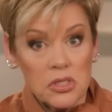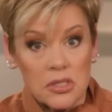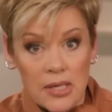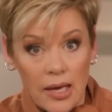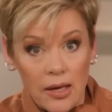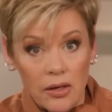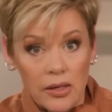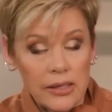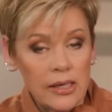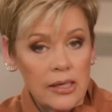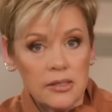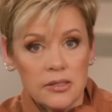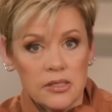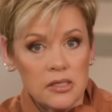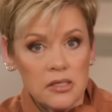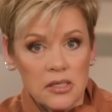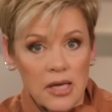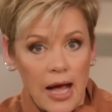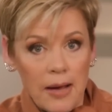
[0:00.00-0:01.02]
telling his
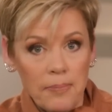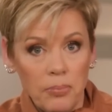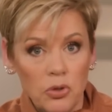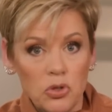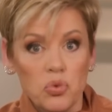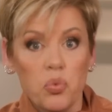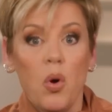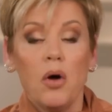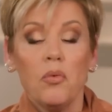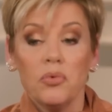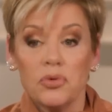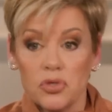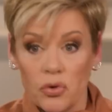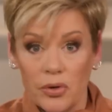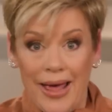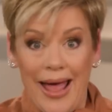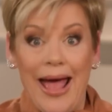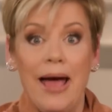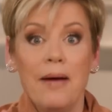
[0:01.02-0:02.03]
disciples what was
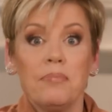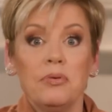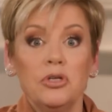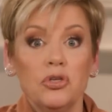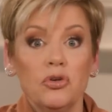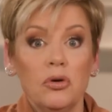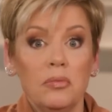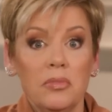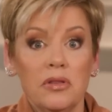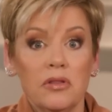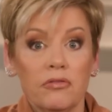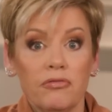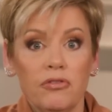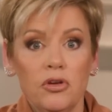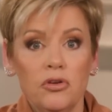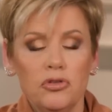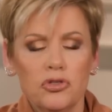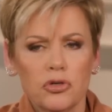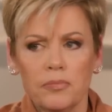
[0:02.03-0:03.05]
going to happen to him in the
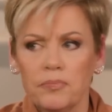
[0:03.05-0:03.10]
future?